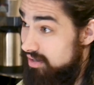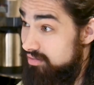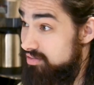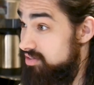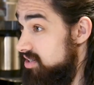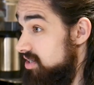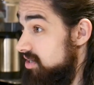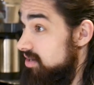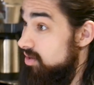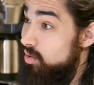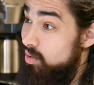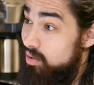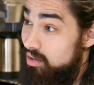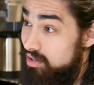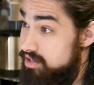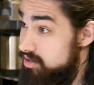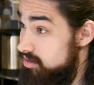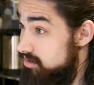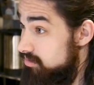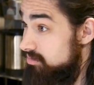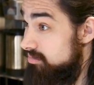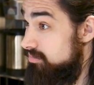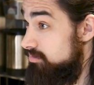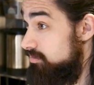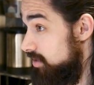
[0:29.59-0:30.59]
I've seen a horse
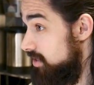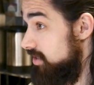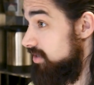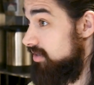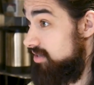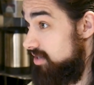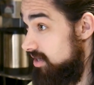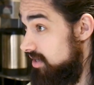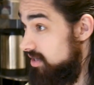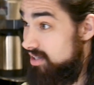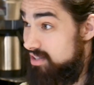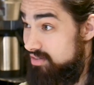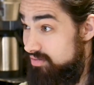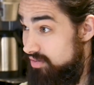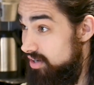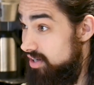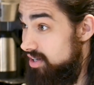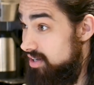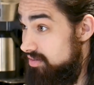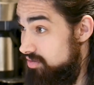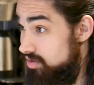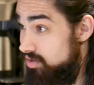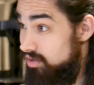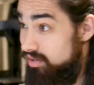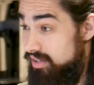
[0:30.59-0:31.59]
being done. It's very
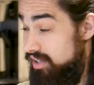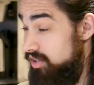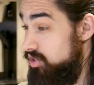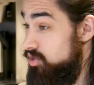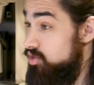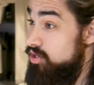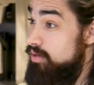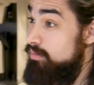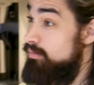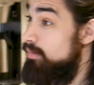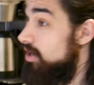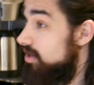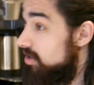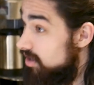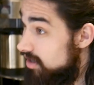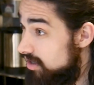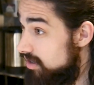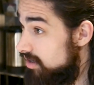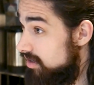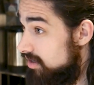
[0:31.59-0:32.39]
difficult. A chipmunk.